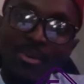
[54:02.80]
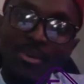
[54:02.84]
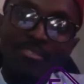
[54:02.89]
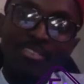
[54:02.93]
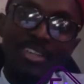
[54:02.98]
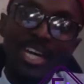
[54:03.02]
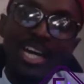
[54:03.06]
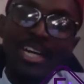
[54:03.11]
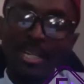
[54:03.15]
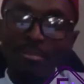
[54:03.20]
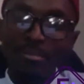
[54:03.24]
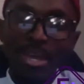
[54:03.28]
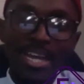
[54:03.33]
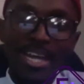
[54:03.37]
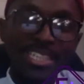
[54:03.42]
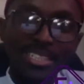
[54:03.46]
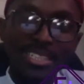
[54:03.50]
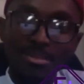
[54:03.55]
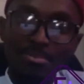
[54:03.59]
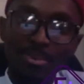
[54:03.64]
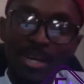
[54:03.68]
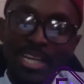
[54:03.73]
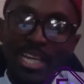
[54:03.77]
we have an
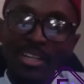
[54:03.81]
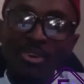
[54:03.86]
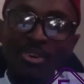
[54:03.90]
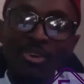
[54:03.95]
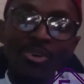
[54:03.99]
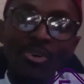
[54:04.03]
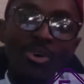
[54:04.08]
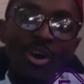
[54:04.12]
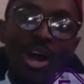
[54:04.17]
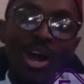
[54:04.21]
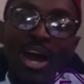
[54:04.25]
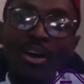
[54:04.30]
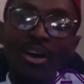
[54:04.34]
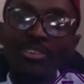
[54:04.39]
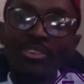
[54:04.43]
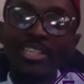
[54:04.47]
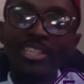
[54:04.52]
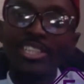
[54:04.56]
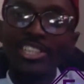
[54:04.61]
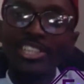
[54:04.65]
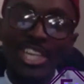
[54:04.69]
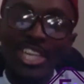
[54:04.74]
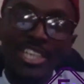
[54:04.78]
agreement, but I don't know how
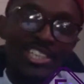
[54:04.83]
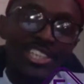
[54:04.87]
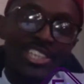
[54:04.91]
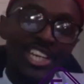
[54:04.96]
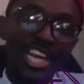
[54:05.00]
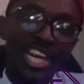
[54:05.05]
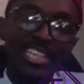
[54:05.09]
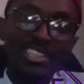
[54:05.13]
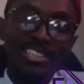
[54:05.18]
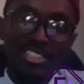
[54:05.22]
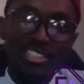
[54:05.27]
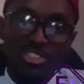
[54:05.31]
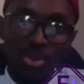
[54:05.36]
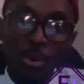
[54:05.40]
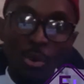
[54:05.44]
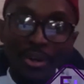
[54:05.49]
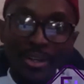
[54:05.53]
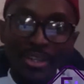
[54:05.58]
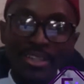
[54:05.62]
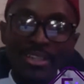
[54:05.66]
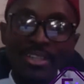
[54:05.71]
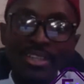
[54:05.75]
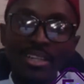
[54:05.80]
did she change the
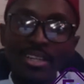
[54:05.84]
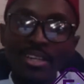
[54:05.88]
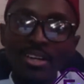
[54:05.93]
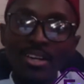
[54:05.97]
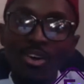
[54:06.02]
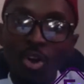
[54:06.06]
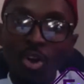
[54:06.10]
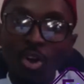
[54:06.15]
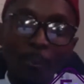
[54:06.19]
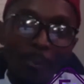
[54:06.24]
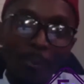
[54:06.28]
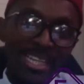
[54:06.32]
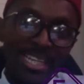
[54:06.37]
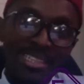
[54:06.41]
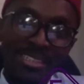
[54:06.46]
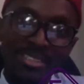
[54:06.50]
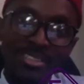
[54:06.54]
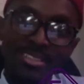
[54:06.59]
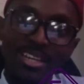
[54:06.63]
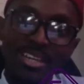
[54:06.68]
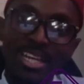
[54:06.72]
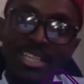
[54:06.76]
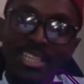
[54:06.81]
story
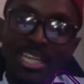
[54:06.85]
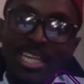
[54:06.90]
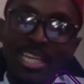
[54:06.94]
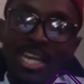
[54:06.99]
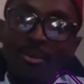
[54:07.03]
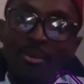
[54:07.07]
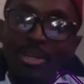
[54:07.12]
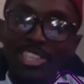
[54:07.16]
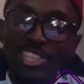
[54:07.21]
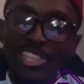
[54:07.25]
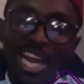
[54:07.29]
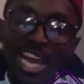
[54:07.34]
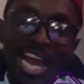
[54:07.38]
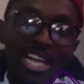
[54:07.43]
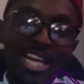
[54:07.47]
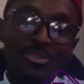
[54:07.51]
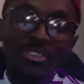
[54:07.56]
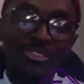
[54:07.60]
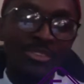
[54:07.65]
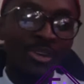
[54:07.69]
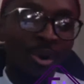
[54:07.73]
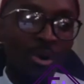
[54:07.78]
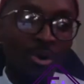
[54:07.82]
completely. Then I was charged
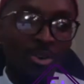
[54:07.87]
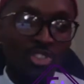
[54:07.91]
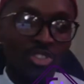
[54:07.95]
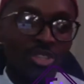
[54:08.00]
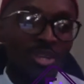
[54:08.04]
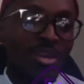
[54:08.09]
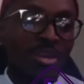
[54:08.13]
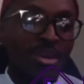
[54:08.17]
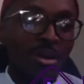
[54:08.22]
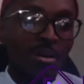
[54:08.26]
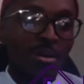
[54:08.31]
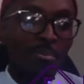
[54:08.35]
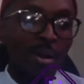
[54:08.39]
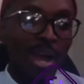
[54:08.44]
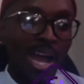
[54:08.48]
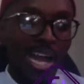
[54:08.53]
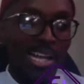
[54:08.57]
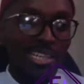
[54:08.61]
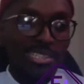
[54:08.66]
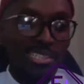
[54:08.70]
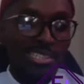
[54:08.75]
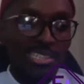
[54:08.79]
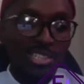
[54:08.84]
with those.
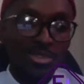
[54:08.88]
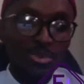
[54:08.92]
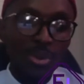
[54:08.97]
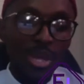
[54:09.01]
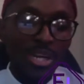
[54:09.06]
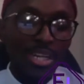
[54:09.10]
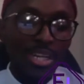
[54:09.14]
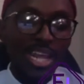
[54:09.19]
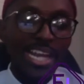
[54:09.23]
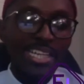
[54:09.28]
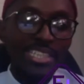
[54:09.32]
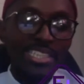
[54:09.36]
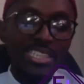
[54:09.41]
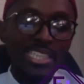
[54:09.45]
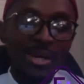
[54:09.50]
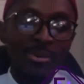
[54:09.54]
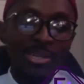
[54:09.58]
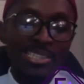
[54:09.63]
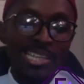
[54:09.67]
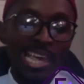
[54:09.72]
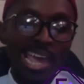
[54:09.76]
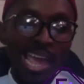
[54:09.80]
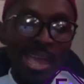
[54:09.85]
But in 2018, I
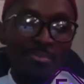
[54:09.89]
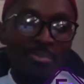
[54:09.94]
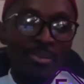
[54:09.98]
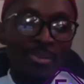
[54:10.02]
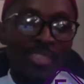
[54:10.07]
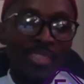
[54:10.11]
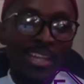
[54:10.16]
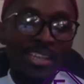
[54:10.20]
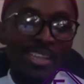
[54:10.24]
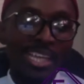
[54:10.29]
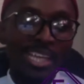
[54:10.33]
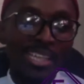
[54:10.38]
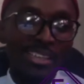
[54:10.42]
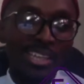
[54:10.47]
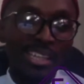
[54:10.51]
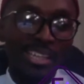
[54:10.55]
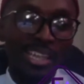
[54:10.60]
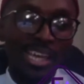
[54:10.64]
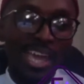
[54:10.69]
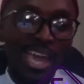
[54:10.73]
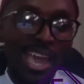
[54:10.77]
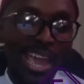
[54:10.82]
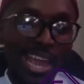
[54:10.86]
was happy that
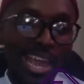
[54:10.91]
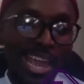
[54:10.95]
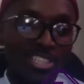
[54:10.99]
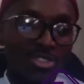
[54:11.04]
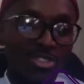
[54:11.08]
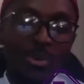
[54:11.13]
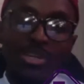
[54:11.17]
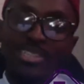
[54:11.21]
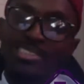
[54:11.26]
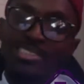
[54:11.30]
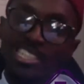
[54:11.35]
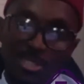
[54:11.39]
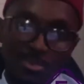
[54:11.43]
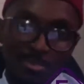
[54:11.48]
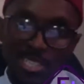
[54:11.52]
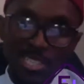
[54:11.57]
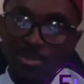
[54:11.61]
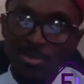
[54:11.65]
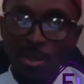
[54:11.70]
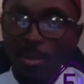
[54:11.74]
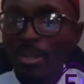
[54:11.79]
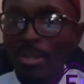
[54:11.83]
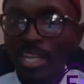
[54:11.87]
the case was
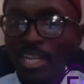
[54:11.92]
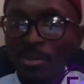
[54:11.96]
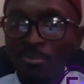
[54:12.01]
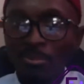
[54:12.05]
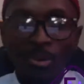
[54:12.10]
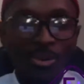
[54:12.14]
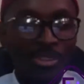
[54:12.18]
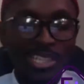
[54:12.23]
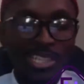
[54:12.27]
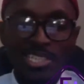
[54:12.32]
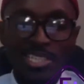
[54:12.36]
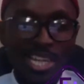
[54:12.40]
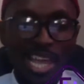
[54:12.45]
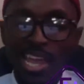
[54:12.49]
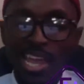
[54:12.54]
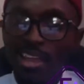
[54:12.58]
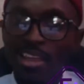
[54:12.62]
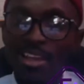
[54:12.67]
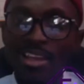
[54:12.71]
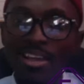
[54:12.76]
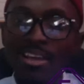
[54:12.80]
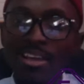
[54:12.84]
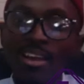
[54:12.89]
dismissed permanently, because they
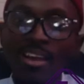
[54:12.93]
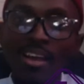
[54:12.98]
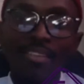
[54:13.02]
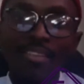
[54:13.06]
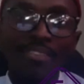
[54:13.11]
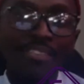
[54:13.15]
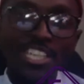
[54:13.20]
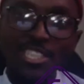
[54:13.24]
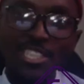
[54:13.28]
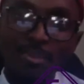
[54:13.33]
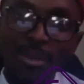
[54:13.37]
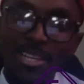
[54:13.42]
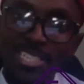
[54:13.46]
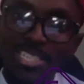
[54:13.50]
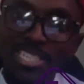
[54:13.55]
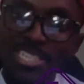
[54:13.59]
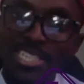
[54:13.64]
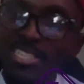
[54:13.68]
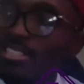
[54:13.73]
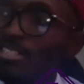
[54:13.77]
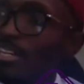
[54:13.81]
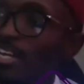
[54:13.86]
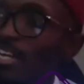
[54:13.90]
say this
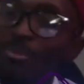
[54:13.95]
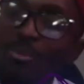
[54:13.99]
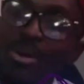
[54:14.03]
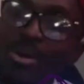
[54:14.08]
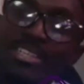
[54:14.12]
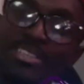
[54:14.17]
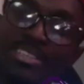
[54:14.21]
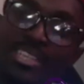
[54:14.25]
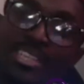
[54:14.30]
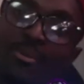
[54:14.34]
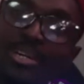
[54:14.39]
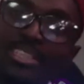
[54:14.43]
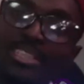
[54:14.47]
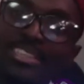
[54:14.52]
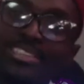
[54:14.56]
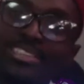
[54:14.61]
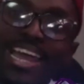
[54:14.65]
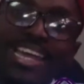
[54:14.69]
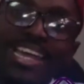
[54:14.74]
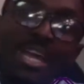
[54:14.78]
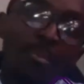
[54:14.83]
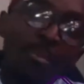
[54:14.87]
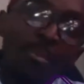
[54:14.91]
person, they were
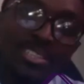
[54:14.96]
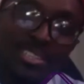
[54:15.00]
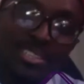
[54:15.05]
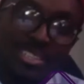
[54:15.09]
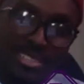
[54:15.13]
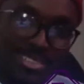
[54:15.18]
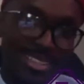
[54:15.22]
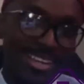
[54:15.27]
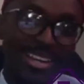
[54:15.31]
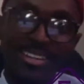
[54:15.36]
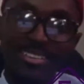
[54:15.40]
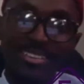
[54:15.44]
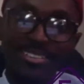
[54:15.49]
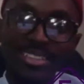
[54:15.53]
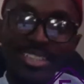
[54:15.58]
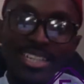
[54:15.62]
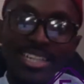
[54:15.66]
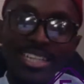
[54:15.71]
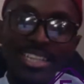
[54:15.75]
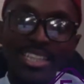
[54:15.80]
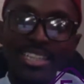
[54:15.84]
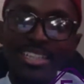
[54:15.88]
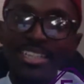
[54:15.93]
striking business deal.
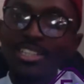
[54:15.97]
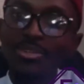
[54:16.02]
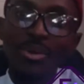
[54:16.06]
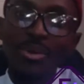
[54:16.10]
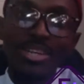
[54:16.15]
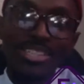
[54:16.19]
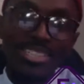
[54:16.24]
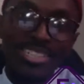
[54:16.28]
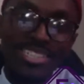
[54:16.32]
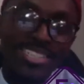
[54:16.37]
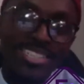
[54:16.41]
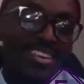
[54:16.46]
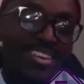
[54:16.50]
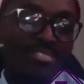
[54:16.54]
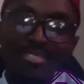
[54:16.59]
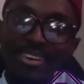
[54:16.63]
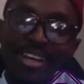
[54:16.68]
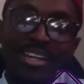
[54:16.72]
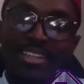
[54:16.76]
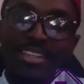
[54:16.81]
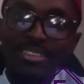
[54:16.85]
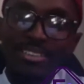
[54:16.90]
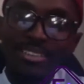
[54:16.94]
It was a
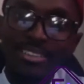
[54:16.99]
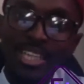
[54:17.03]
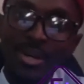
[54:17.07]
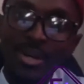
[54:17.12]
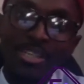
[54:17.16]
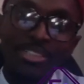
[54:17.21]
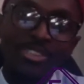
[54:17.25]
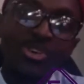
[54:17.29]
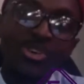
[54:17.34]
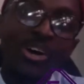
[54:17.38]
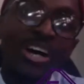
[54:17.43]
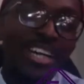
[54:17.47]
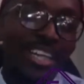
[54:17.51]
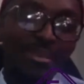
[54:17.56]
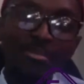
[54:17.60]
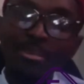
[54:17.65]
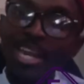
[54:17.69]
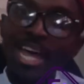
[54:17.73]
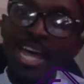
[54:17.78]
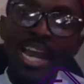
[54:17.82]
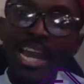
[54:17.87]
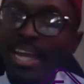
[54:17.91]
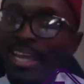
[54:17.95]
civil. There was no
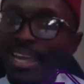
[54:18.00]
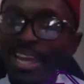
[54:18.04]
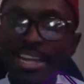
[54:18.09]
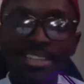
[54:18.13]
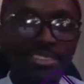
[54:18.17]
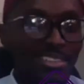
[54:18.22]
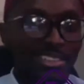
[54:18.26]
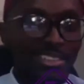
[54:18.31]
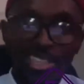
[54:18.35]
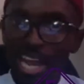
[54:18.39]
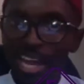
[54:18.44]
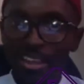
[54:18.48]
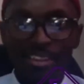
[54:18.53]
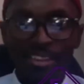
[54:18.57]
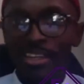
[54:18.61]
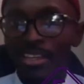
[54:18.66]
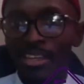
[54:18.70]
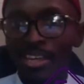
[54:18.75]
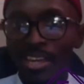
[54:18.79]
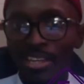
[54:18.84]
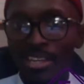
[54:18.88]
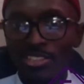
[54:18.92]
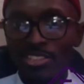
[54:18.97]
criminal against each other
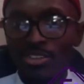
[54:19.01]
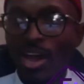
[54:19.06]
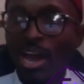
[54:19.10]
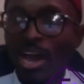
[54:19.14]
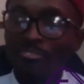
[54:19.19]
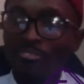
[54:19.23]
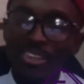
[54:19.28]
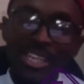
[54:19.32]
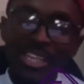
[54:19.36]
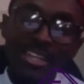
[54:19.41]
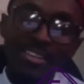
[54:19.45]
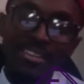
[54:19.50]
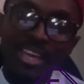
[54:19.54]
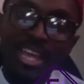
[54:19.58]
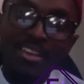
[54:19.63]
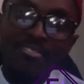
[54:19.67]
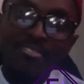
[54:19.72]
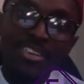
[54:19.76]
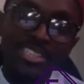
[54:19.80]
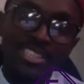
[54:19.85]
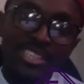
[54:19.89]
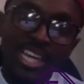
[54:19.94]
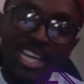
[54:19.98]
here. So after the
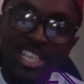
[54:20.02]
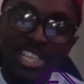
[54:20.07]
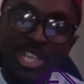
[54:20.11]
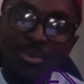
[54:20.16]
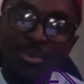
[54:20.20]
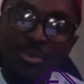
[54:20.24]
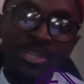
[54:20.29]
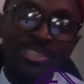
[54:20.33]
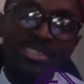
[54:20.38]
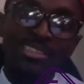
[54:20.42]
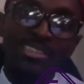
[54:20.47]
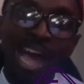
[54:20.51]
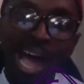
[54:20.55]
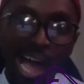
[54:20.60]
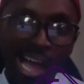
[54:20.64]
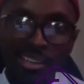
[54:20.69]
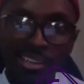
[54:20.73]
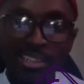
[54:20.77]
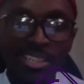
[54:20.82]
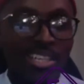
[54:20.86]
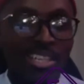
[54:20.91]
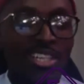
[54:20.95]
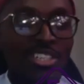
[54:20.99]
investigation was
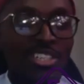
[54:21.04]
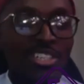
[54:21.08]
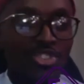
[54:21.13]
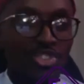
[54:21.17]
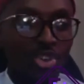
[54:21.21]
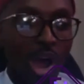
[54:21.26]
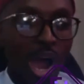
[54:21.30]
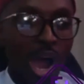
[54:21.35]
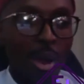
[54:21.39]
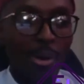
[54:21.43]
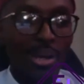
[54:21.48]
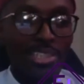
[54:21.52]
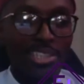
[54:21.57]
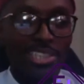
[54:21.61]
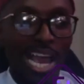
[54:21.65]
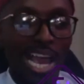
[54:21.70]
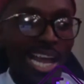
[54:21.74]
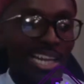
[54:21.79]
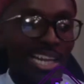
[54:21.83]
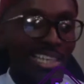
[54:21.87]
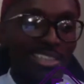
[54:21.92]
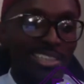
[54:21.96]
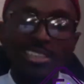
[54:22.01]
done, so I was
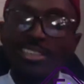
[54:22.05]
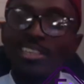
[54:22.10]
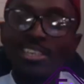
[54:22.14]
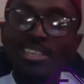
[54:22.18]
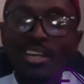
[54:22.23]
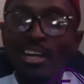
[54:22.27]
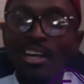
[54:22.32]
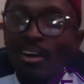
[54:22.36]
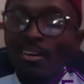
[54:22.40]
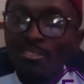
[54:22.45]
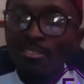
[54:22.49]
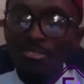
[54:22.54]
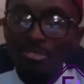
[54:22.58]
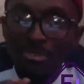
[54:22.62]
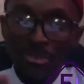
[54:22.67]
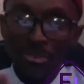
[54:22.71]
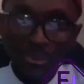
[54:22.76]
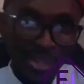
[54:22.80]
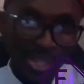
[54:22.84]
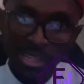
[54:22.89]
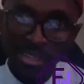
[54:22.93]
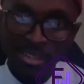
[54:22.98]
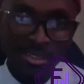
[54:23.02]
charged
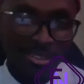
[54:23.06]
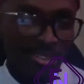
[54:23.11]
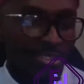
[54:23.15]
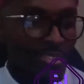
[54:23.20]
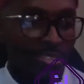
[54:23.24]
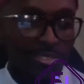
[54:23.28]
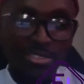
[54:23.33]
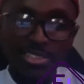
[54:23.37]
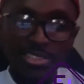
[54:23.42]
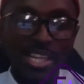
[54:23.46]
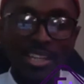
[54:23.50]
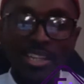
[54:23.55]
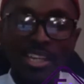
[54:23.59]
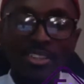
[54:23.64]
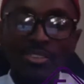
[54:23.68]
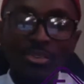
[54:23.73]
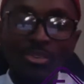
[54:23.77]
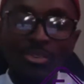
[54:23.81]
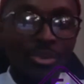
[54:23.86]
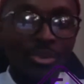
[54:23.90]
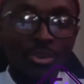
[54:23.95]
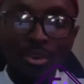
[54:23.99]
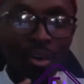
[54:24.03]
free, saying
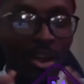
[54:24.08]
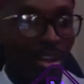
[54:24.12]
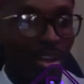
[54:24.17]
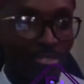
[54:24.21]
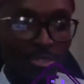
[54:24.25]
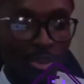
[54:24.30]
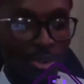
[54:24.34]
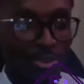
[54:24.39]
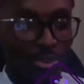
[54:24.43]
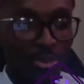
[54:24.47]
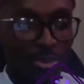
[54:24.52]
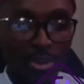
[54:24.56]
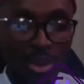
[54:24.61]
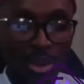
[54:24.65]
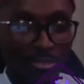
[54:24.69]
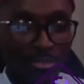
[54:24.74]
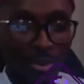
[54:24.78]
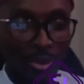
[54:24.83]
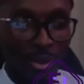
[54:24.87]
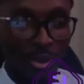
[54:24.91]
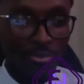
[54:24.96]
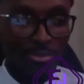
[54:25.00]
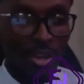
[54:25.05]
that we have
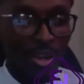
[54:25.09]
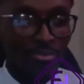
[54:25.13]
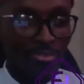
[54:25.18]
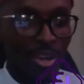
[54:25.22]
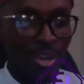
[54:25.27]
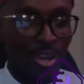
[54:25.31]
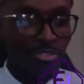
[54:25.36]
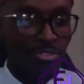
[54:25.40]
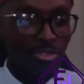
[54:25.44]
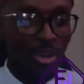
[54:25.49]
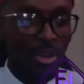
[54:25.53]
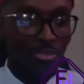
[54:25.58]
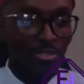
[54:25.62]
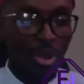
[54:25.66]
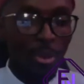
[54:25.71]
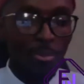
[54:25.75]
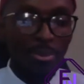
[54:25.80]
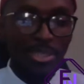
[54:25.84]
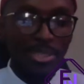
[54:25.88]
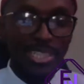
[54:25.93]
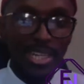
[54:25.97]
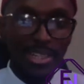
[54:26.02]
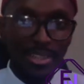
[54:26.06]
not
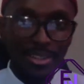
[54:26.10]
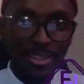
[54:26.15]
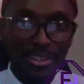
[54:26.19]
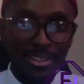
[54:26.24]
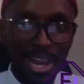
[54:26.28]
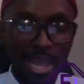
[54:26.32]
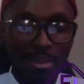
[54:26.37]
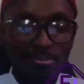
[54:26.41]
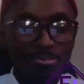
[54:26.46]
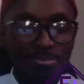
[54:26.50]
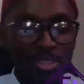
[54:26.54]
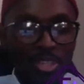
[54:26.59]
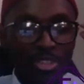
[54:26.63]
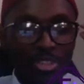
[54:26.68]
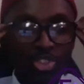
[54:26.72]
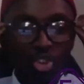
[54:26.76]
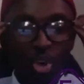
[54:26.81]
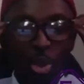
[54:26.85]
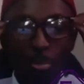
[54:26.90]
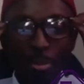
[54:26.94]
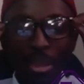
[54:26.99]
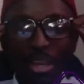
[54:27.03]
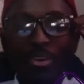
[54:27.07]
committed any crime, so
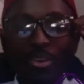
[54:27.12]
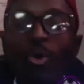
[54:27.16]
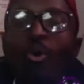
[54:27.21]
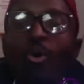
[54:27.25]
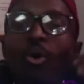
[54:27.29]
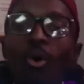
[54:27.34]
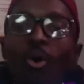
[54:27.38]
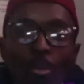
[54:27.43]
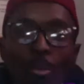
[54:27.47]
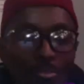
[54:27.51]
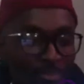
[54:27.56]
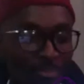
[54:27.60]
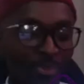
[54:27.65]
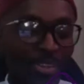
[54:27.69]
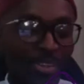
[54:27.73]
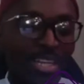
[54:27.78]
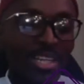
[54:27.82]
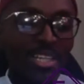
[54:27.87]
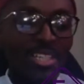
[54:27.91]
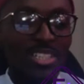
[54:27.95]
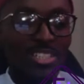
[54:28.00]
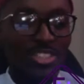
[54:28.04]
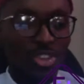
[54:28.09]
you may go home.
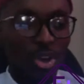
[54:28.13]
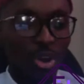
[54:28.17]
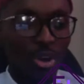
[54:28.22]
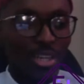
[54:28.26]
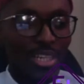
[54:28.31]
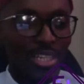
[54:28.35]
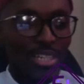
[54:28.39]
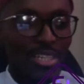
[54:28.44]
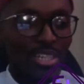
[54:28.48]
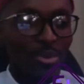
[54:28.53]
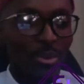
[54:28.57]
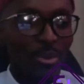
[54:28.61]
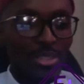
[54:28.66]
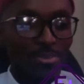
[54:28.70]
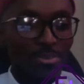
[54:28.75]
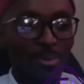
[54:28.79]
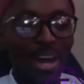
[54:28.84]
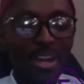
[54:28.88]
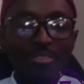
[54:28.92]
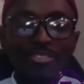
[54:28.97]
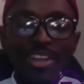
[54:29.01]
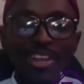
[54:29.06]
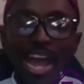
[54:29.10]
So it was
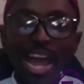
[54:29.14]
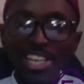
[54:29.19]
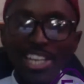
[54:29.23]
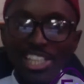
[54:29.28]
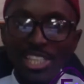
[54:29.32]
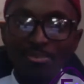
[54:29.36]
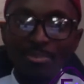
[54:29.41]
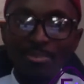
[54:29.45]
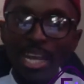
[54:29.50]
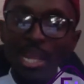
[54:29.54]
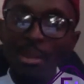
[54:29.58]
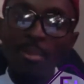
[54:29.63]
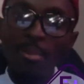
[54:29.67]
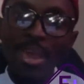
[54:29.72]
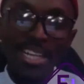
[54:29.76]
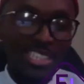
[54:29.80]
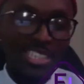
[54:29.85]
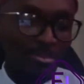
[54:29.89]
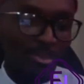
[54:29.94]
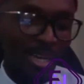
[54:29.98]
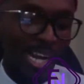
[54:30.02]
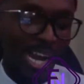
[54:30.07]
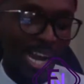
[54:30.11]
part of the hardship that I
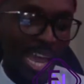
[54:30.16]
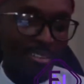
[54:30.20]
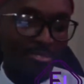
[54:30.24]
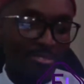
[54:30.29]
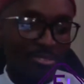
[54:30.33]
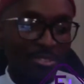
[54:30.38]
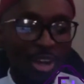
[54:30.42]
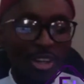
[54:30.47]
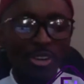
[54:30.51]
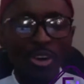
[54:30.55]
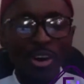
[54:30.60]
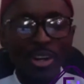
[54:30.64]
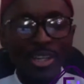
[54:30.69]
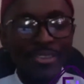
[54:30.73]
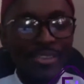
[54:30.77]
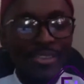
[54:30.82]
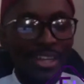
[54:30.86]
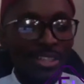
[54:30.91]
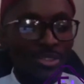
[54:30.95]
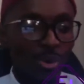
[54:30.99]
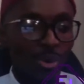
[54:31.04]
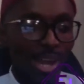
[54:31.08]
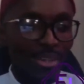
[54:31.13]
met in my life. Not only
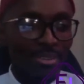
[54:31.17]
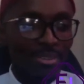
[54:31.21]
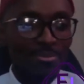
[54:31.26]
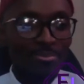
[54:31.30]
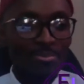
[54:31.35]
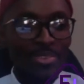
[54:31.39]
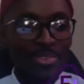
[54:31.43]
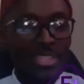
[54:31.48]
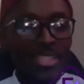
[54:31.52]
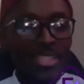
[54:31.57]
that one,